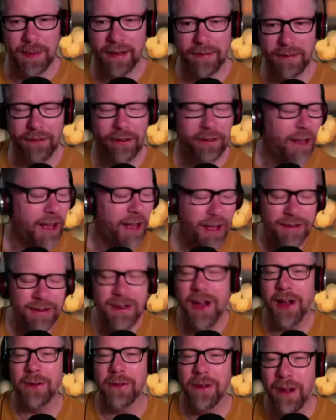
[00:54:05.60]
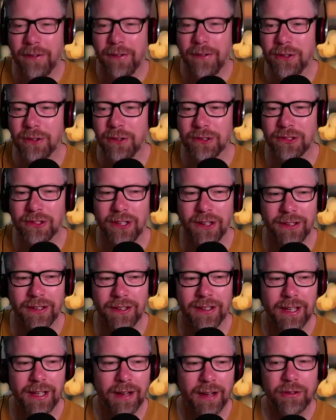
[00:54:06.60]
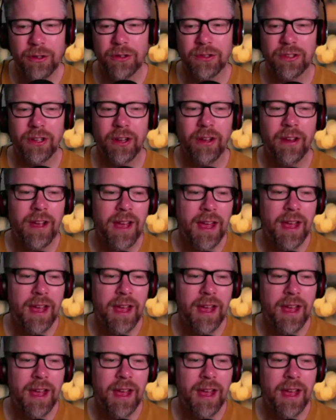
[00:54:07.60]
better focus? No, of course not. Of course not.